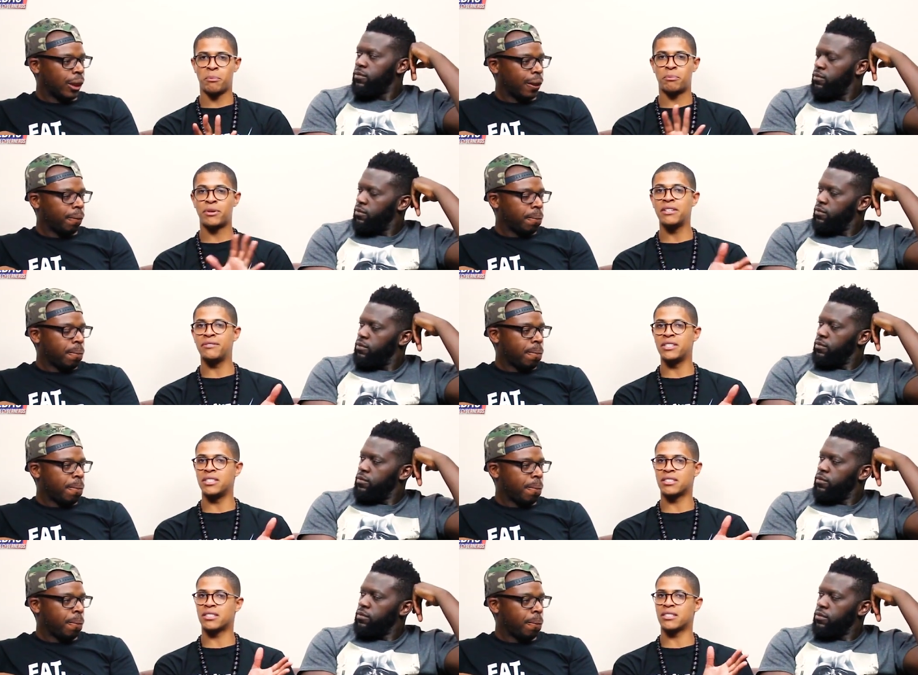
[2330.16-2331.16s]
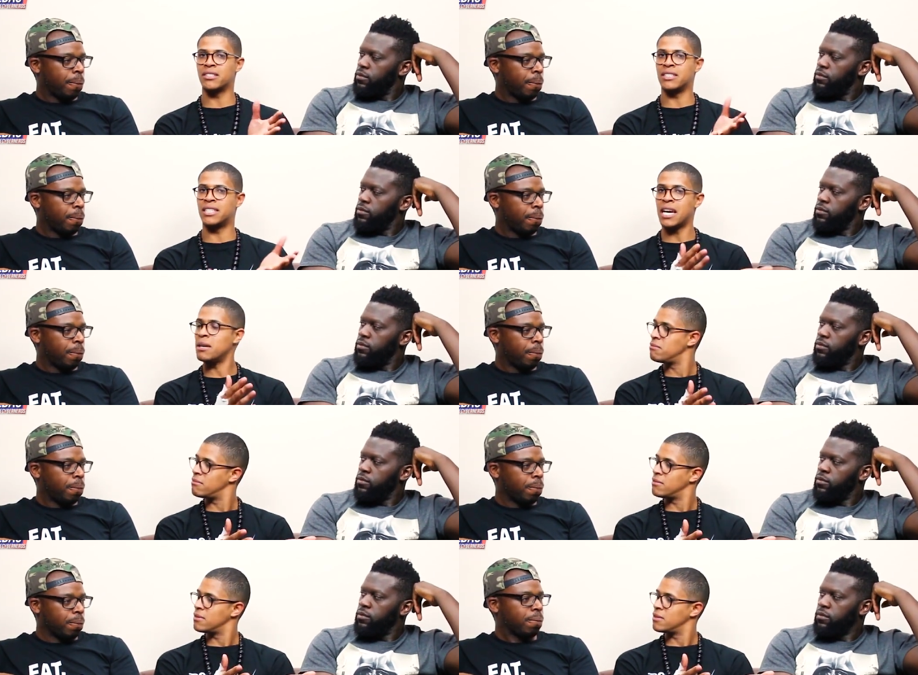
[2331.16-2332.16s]
Speaker 1: a previous
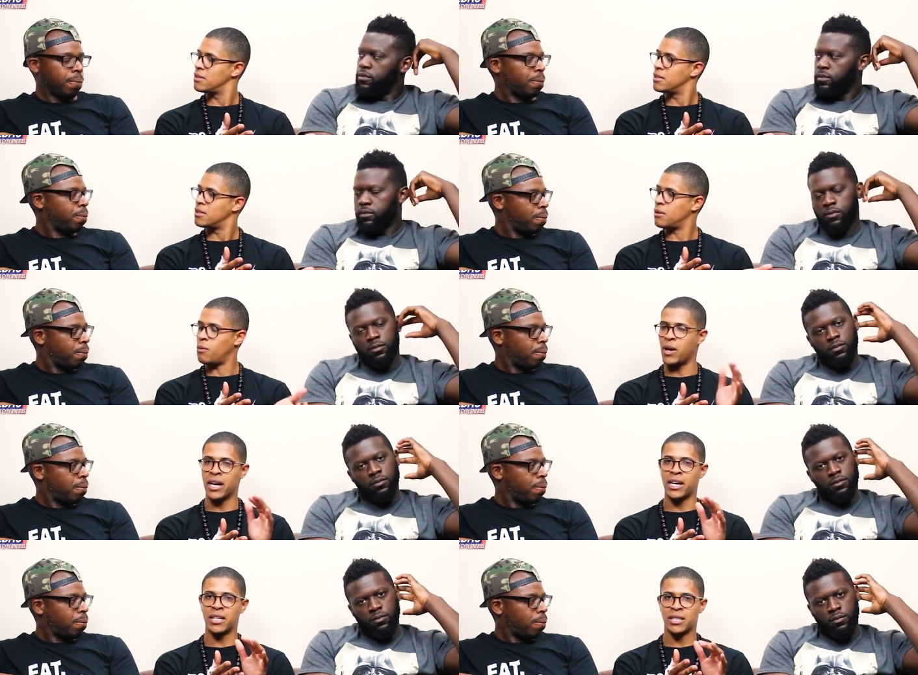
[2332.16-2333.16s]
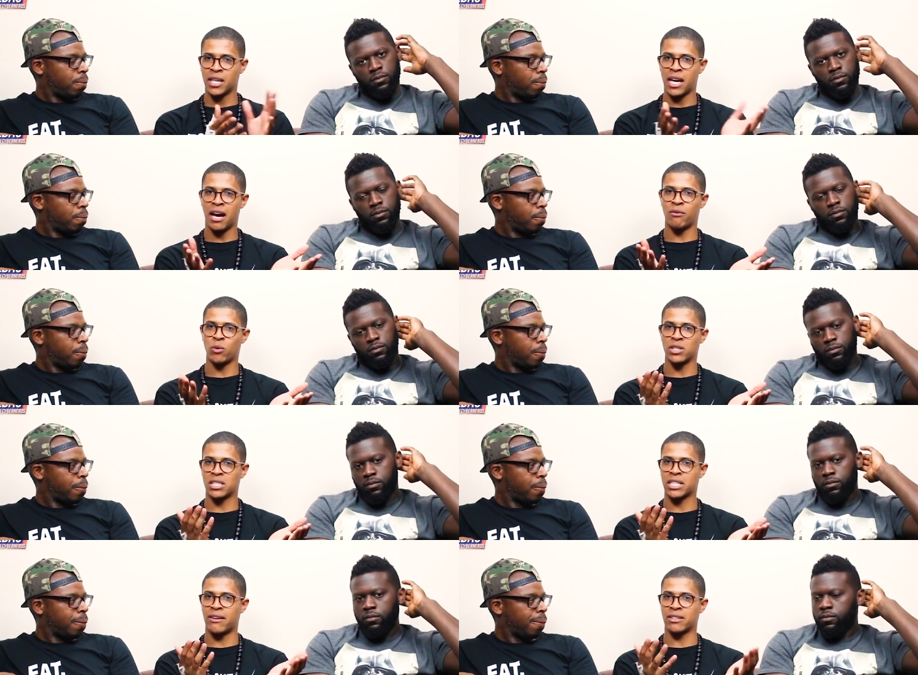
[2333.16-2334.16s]
game mm. where they have all
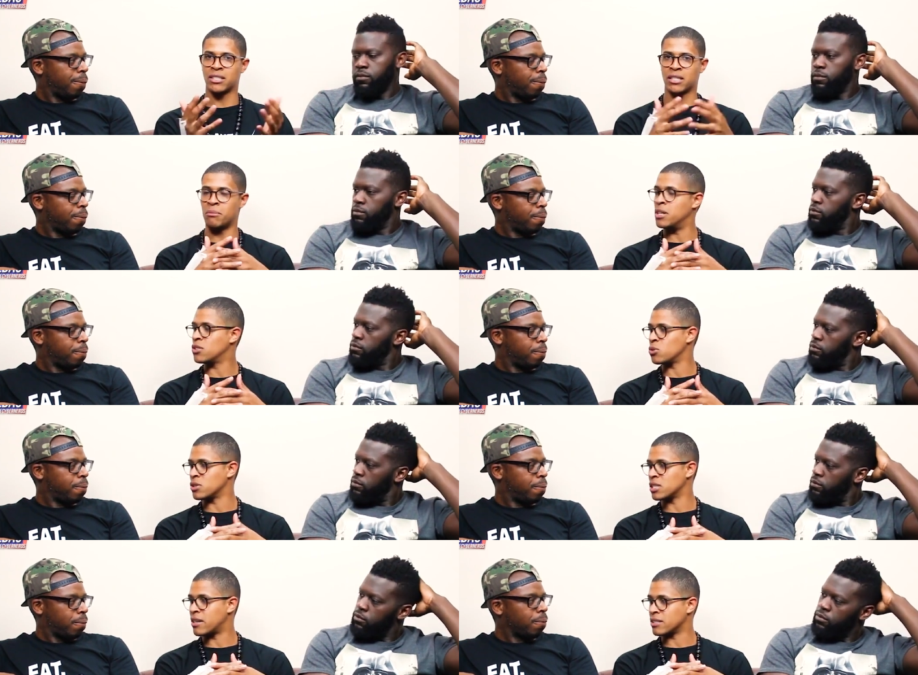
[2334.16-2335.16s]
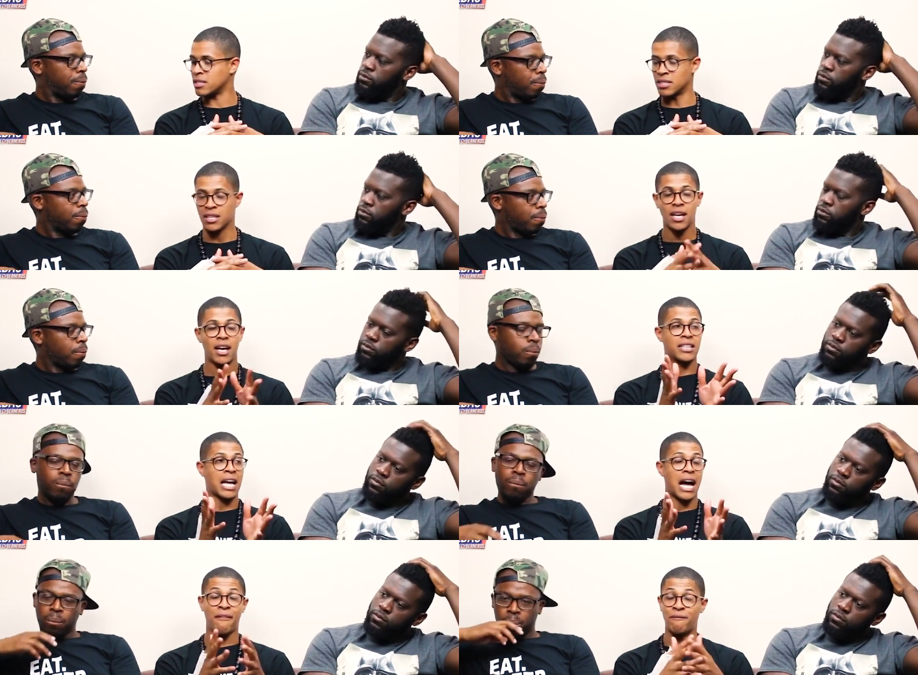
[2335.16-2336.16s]
these characters. They merge all these characters in
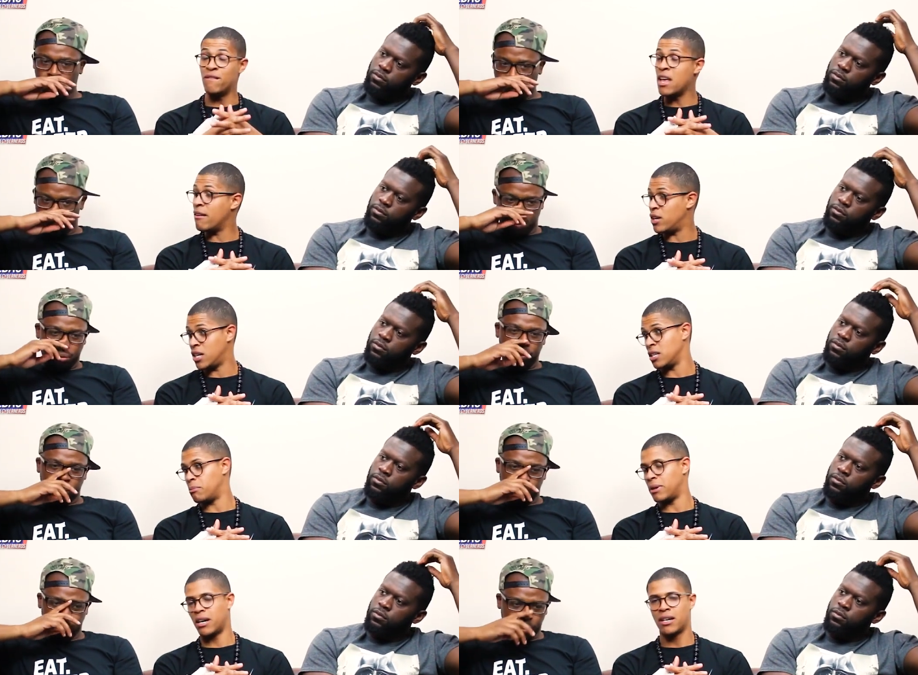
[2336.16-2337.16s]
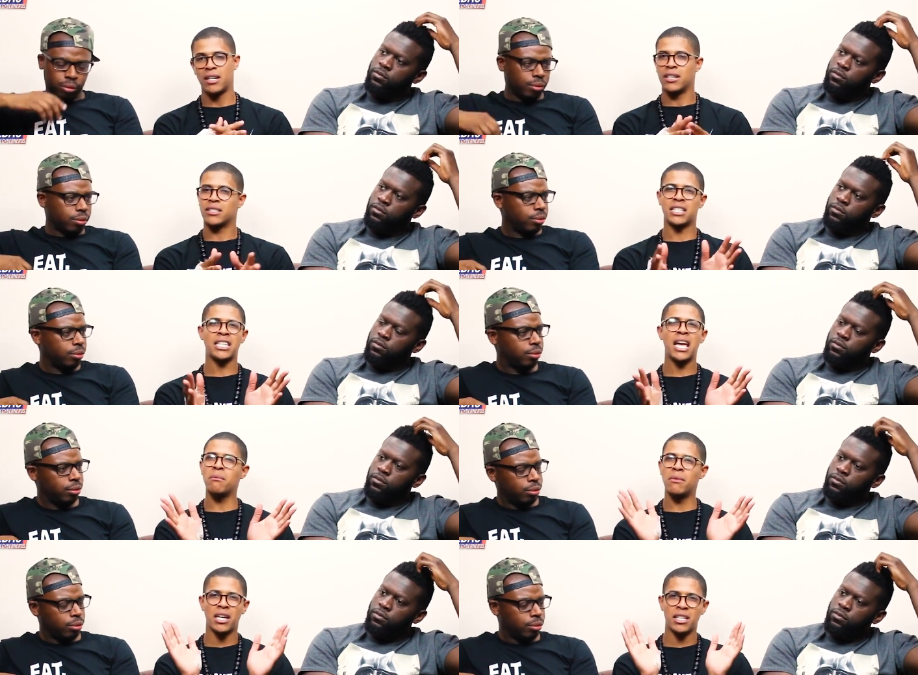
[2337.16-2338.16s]
that I've never heard about. Mm. The
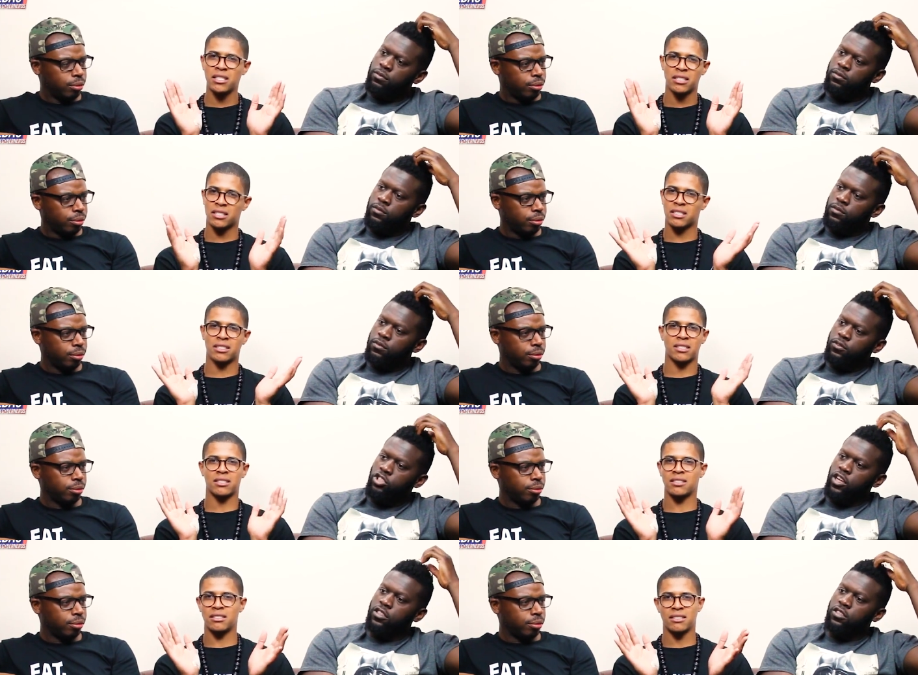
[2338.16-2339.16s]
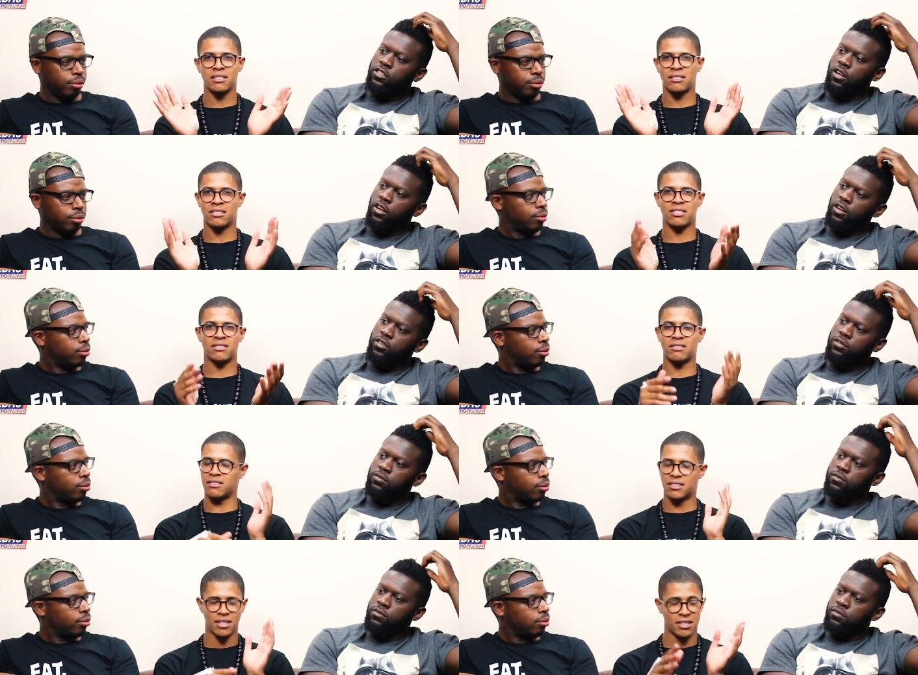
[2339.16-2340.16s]
name is J Star.
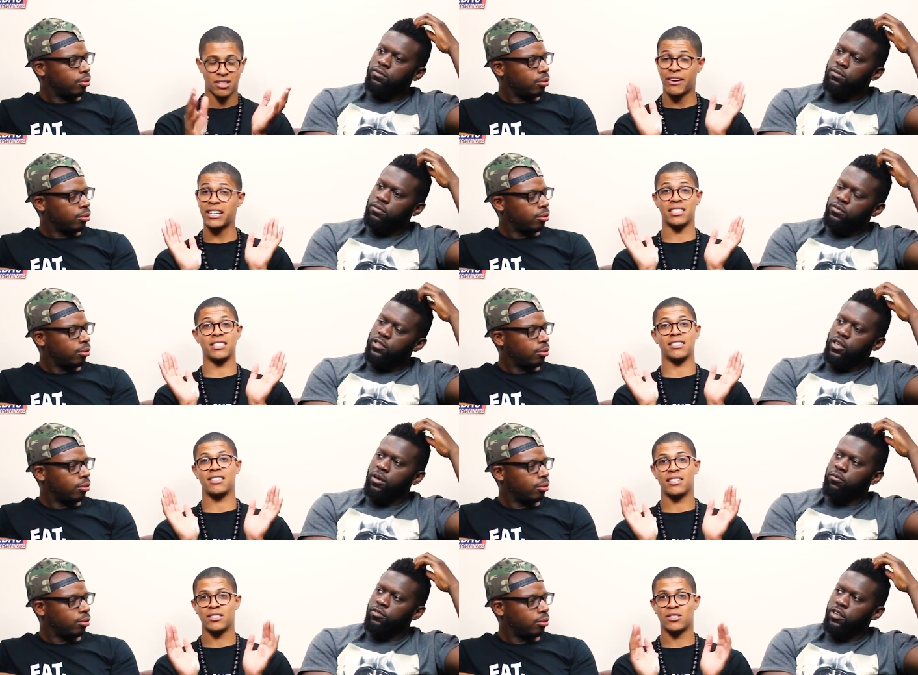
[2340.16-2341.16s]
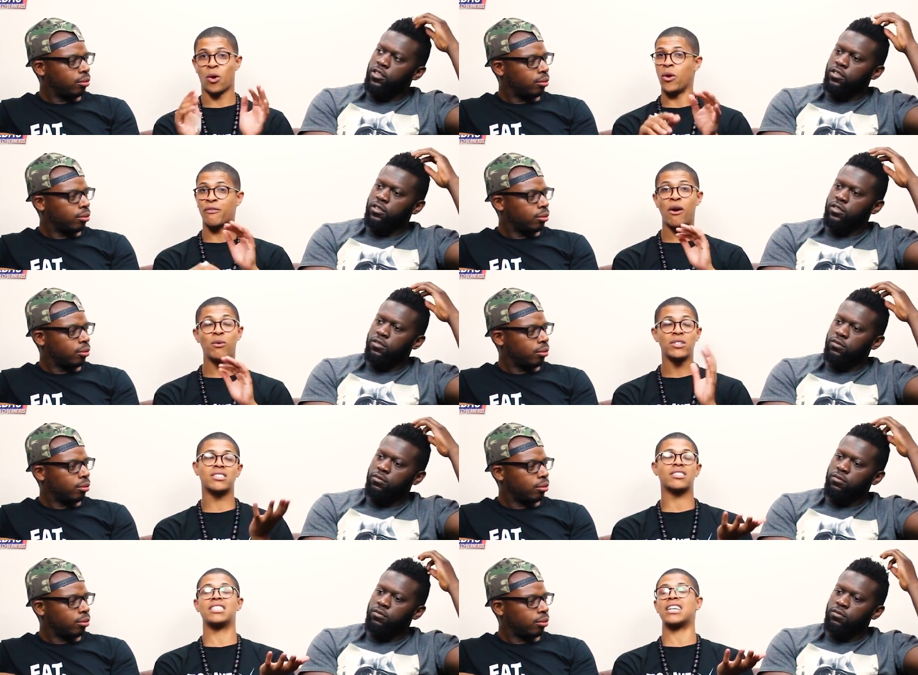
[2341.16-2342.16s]
It's crazy. Something so if I
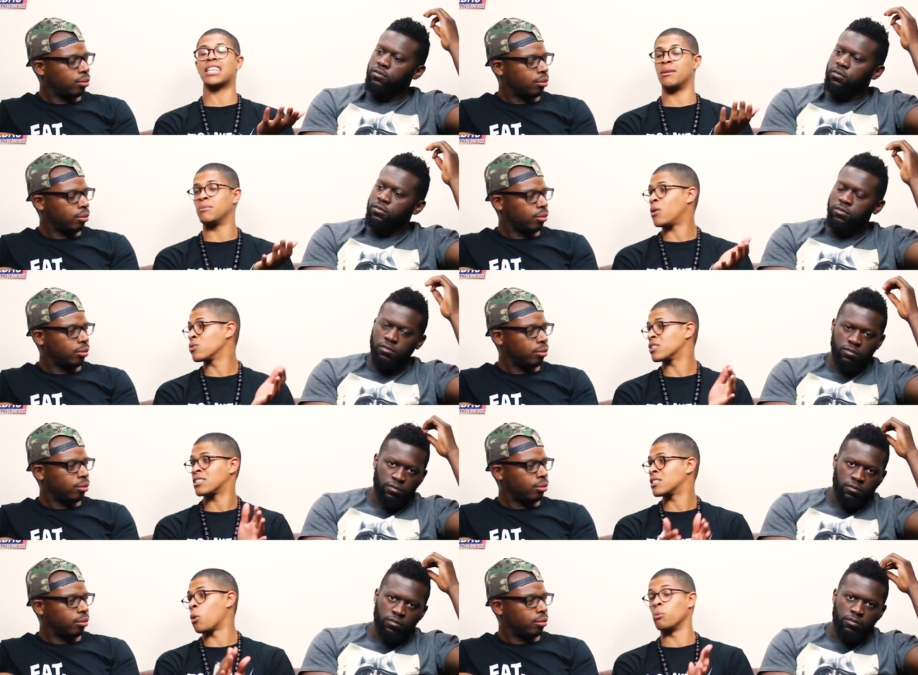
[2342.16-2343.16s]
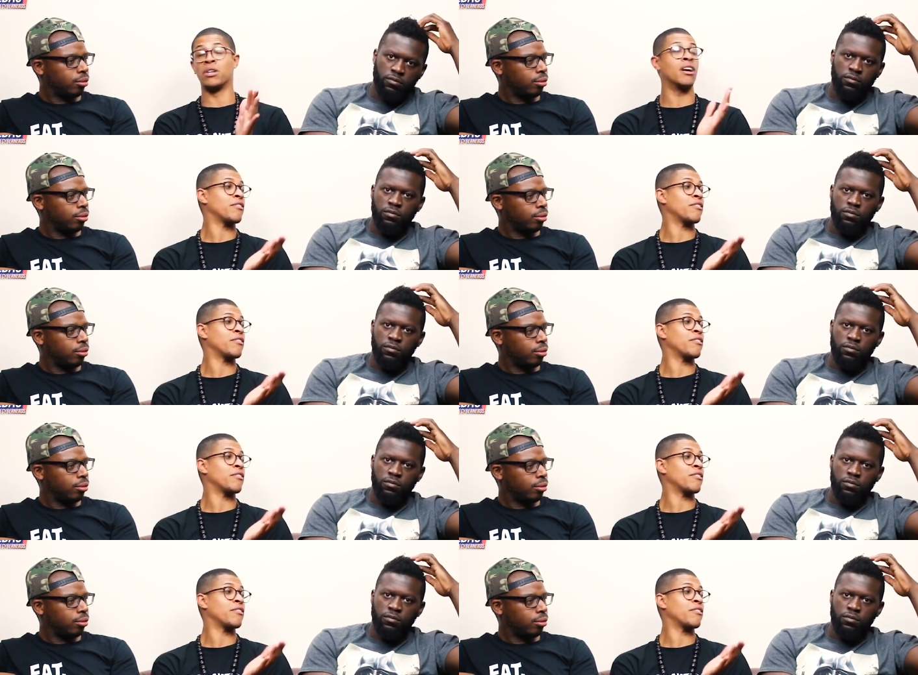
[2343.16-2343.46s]
was to see that name, that would tell me